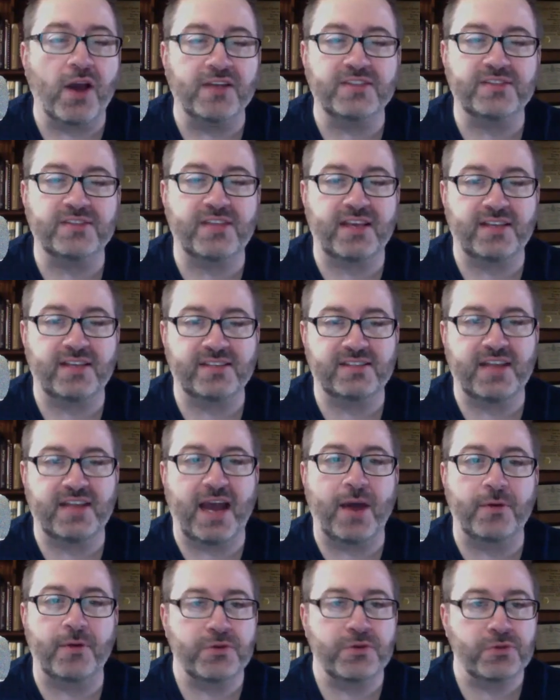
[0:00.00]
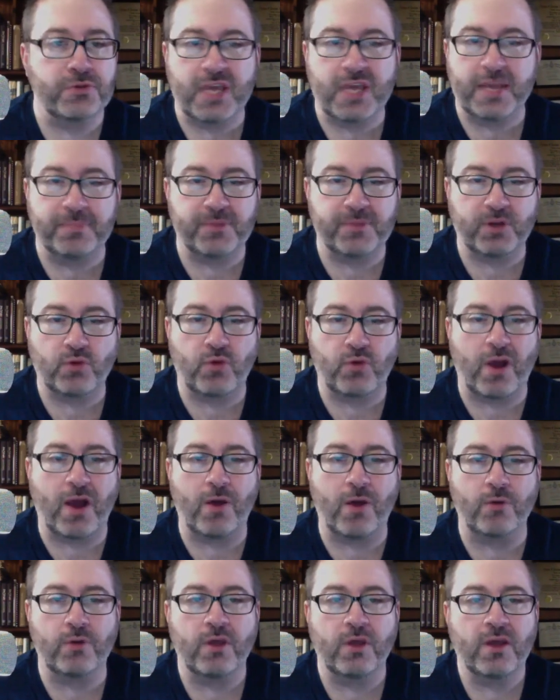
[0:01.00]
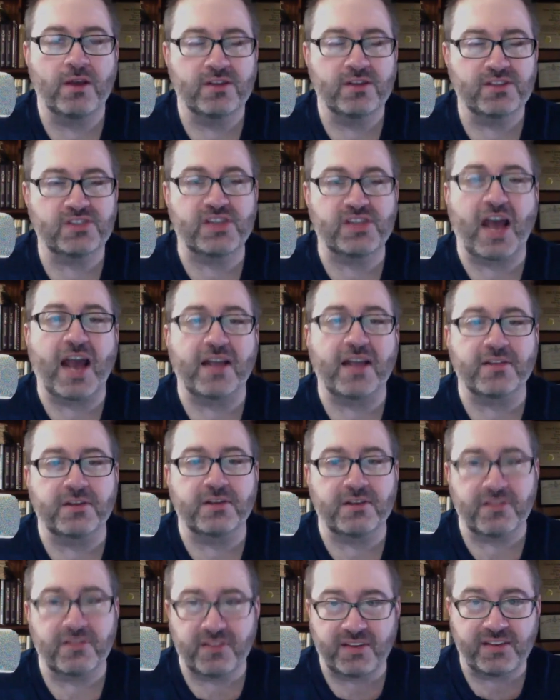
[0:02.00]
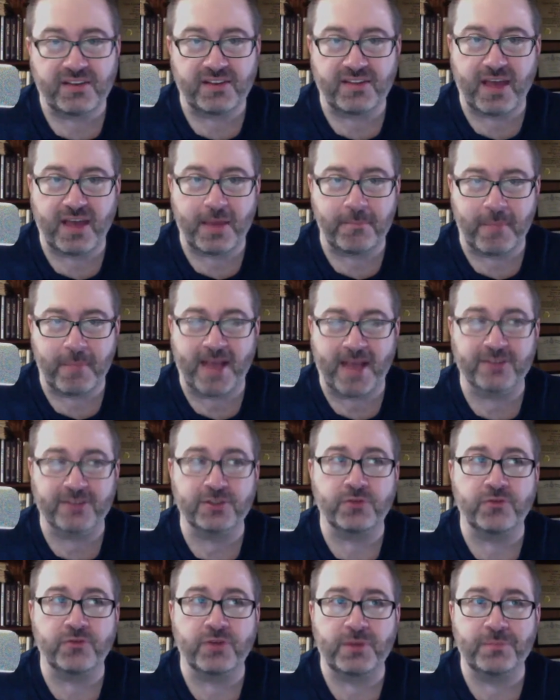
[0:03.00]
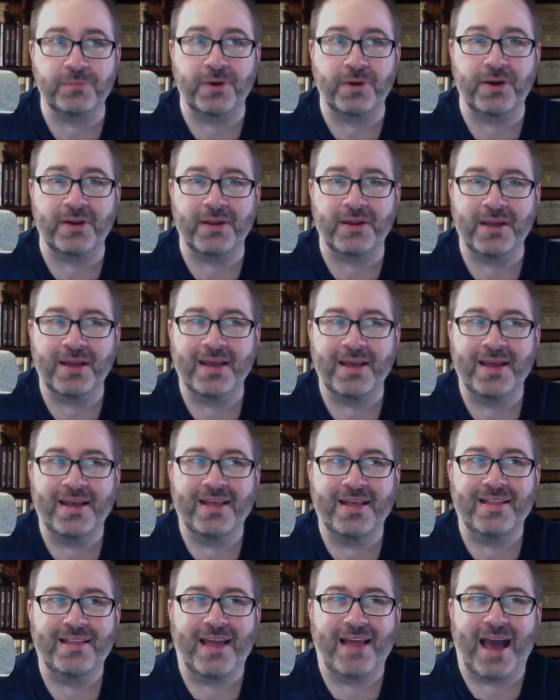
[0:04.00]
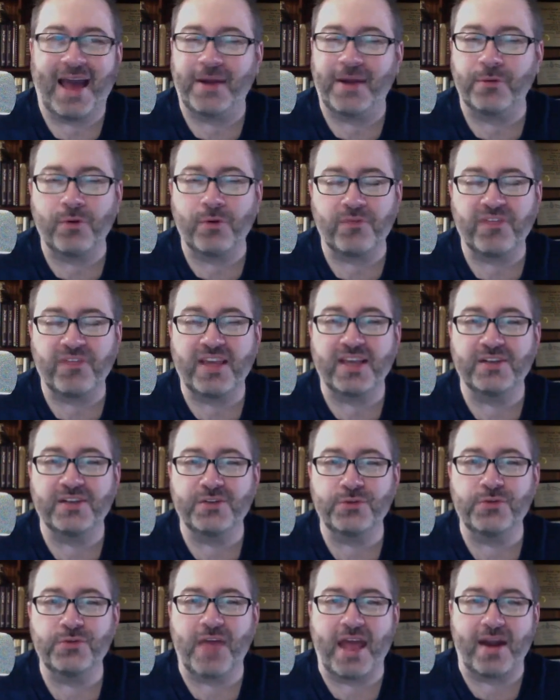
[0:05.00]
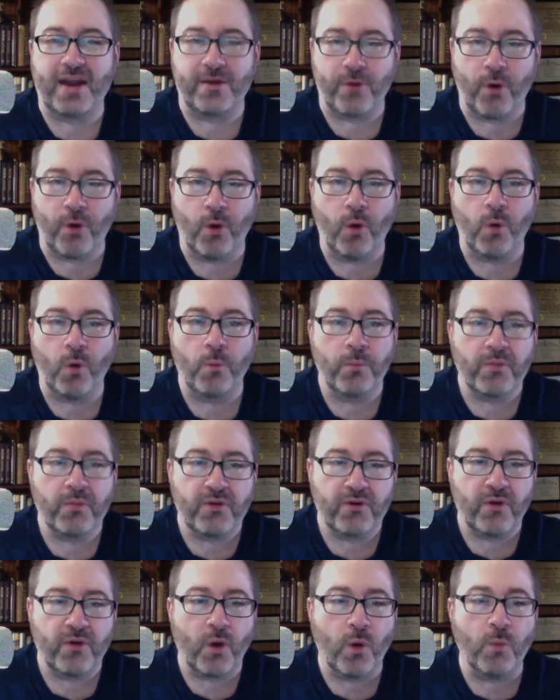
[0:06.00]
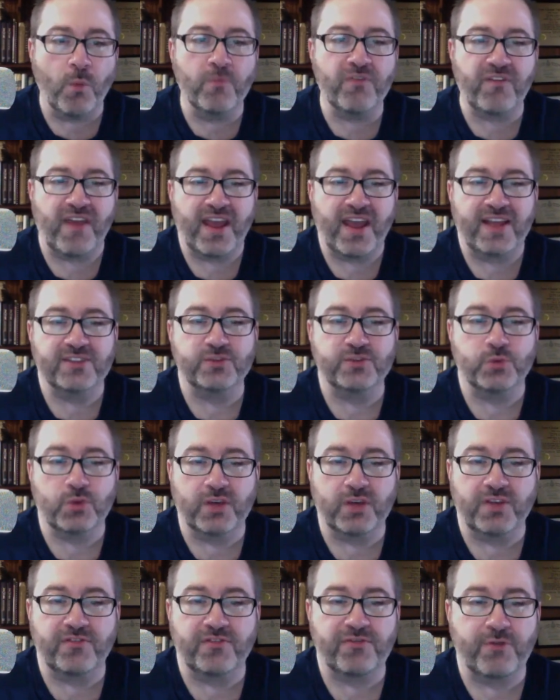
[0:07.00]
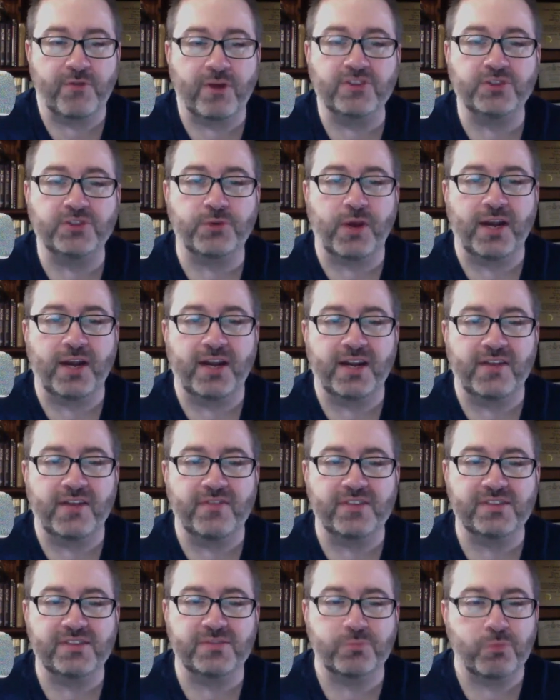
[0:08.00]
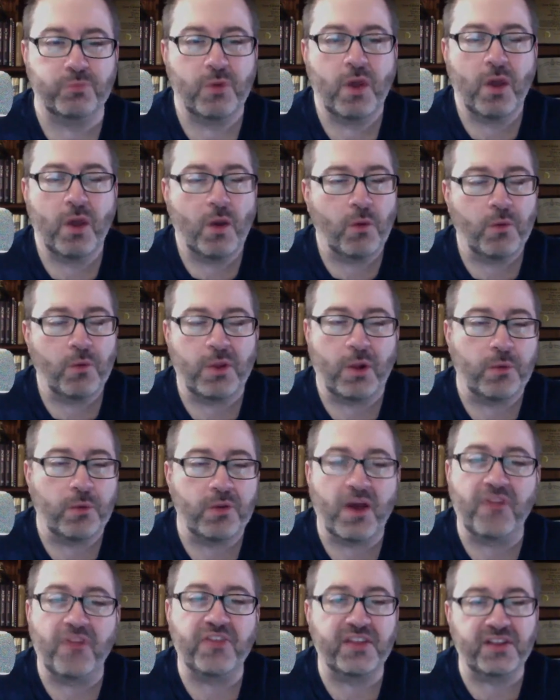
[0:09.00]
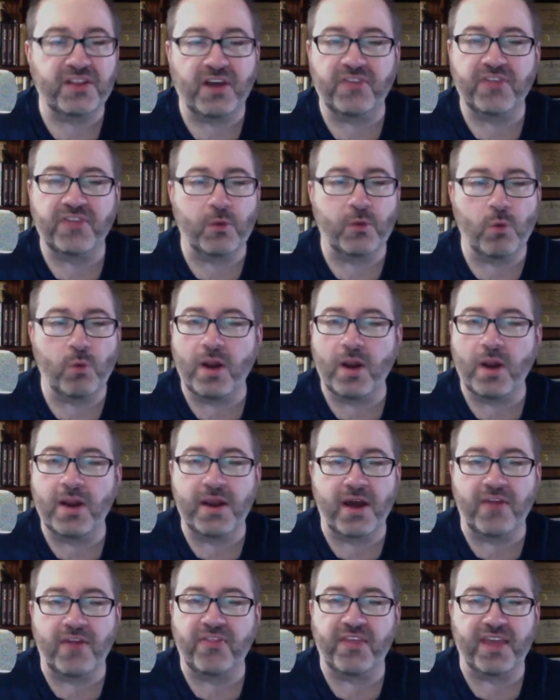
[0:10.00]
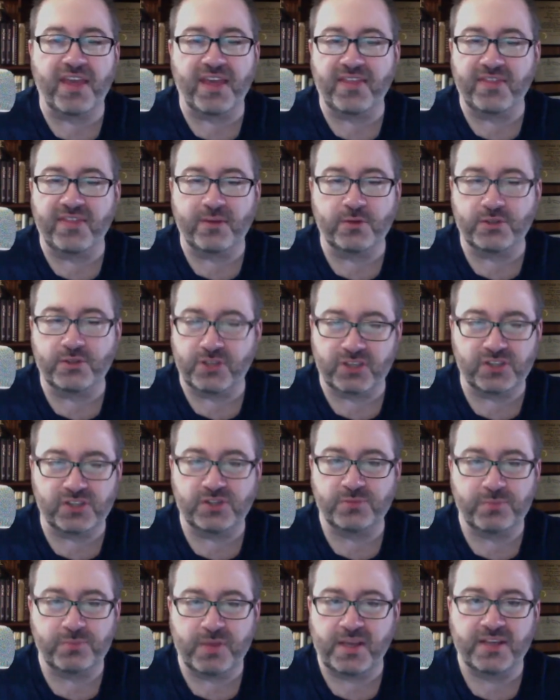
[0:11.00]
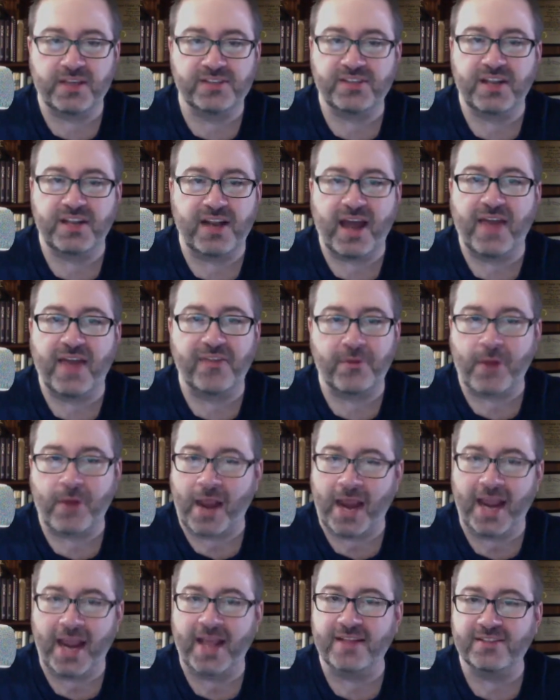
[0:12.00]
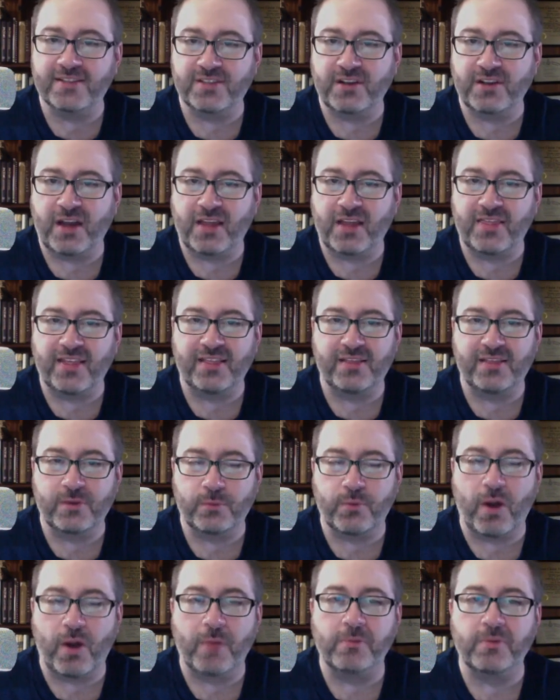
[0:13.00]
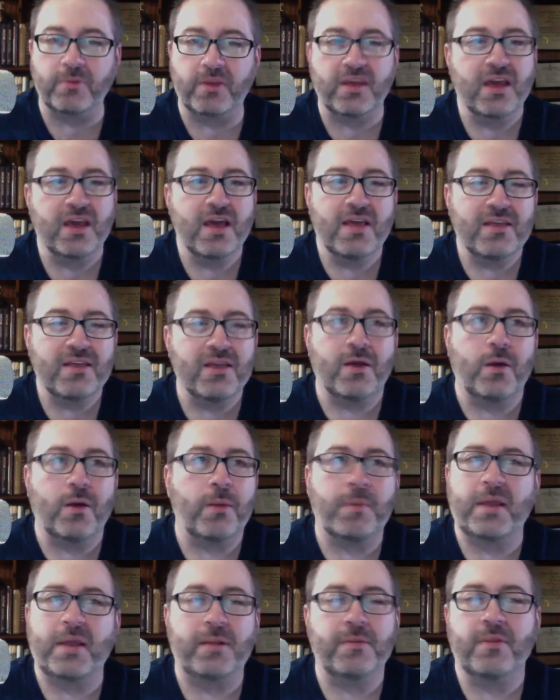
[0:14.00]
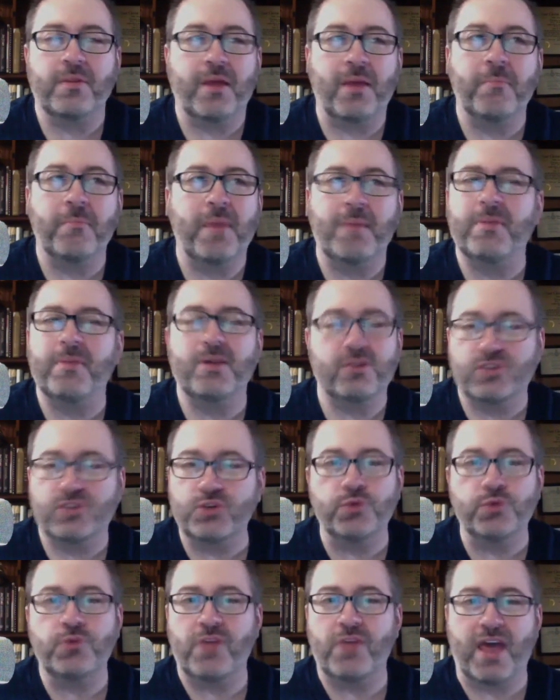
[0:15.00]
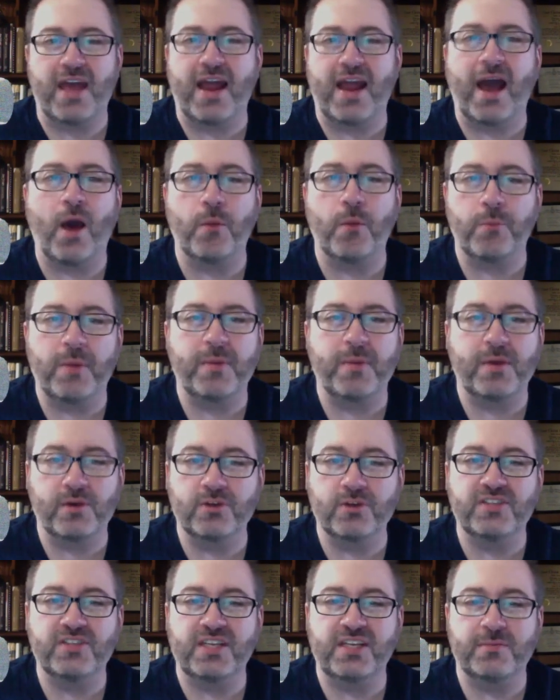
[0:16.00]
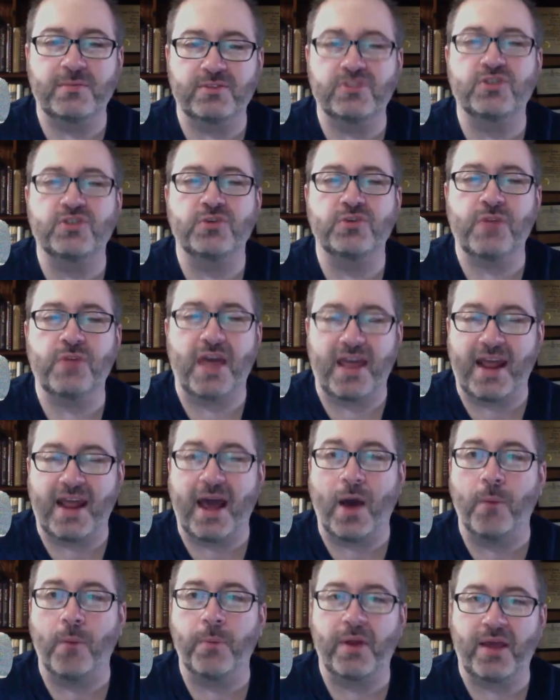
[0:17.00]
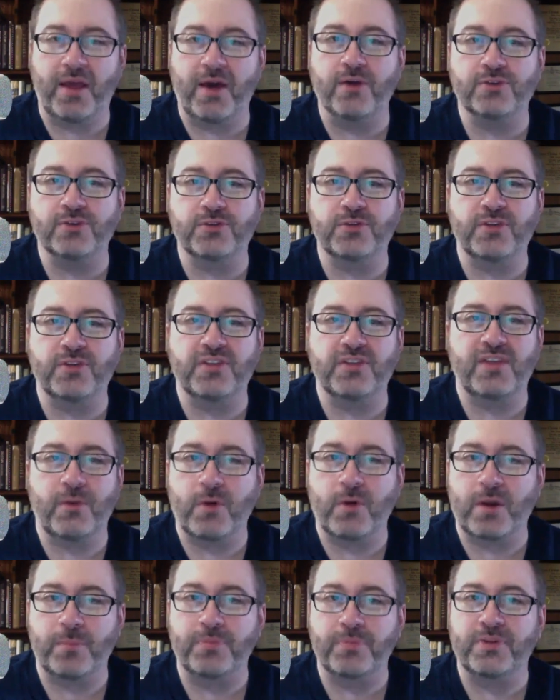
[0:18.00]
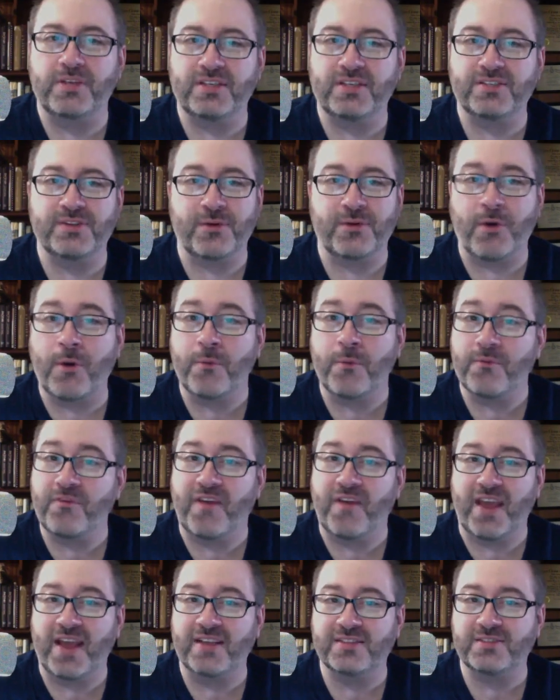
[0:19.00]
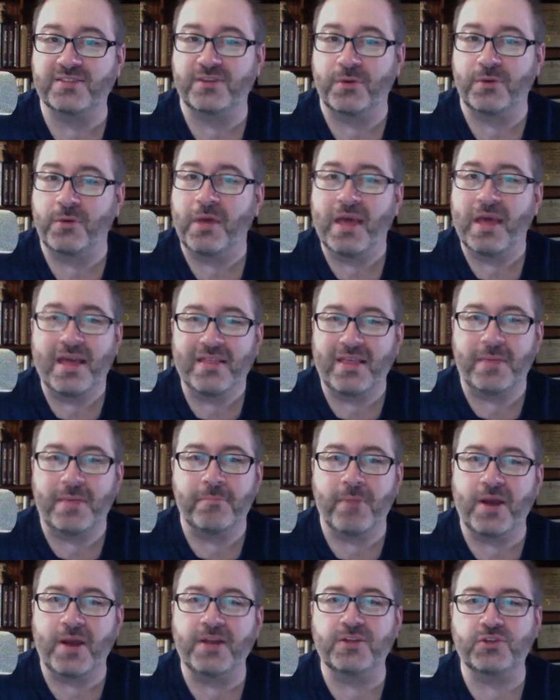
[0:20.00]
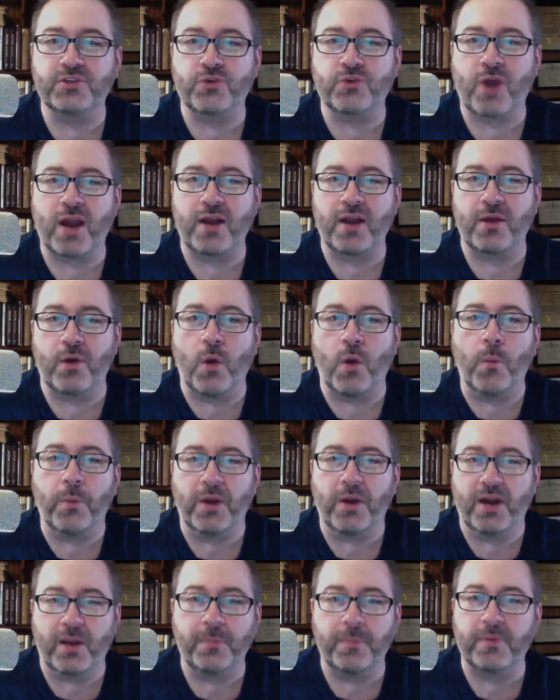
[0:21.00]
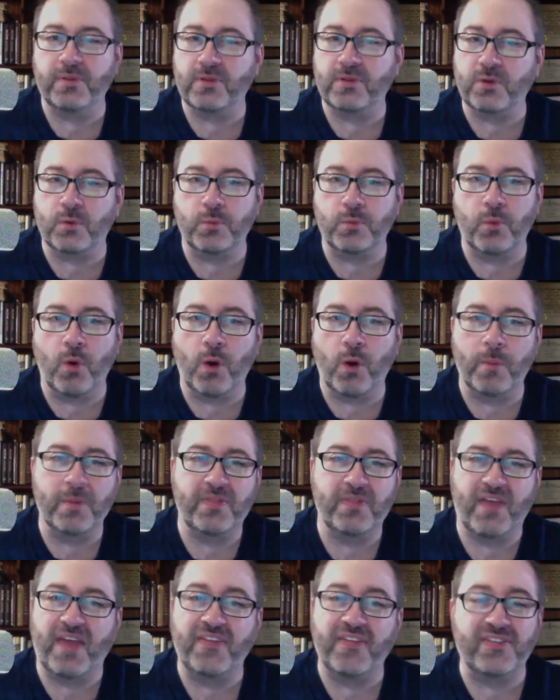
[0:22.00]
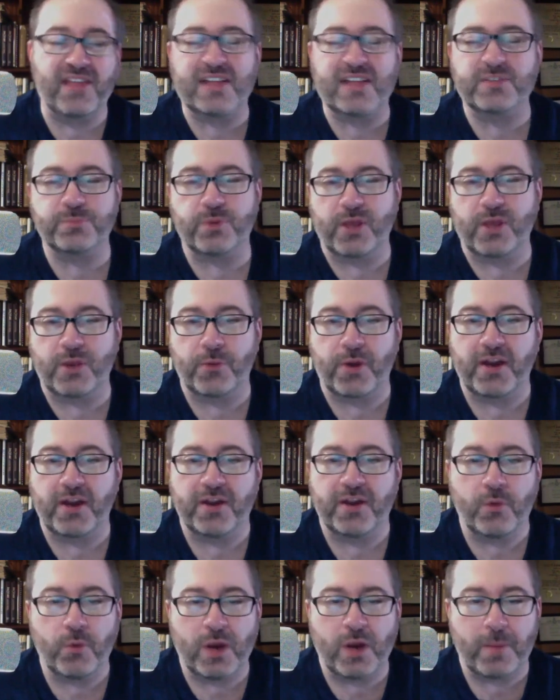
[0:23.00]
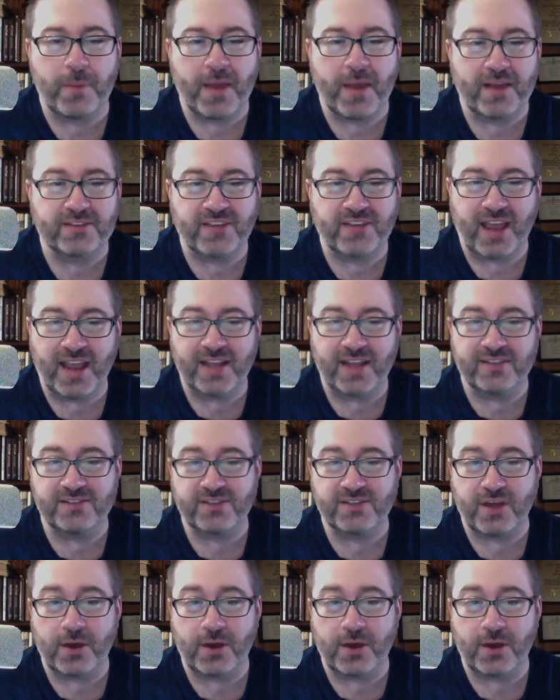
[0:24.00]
things down and you keep the crowd silent, and they did that masterfully. But I don't know if they can do that at home. Their home fans will get frustrated if it's, 0-0, 1-0, and they'll just be sitting on their hands. And I think they'll probably, maybe you tune that out. Maybe good teams tune that out, but I also think they want to please their home fans. So they might try to open it up a little more, but I think that's playing right into Winnipeg's hands, though.